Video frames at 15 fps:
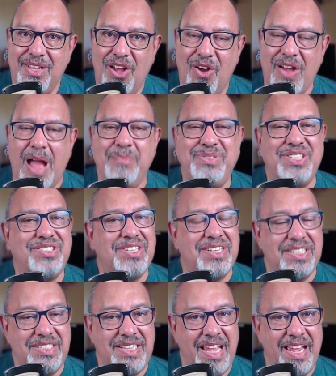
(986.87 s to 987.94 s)
Okay, I'm just going to
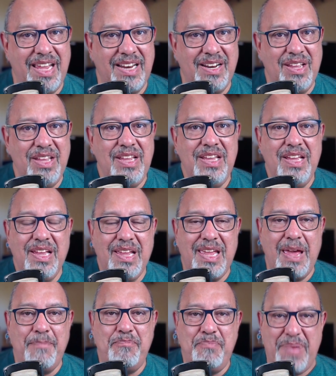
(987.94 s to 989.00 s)
say it.
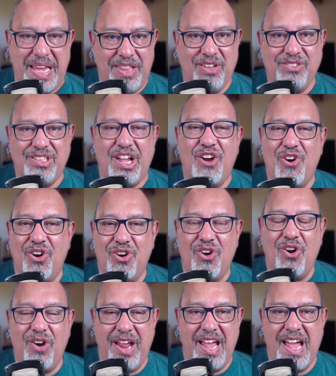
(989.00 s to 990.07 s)
¿Qué pedo te
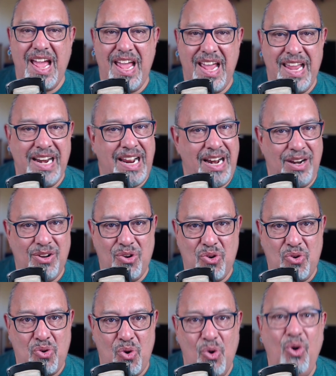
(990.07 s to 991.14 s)
gorgorea en el
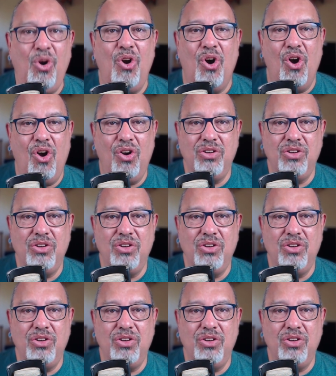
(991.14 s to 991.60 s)
culo?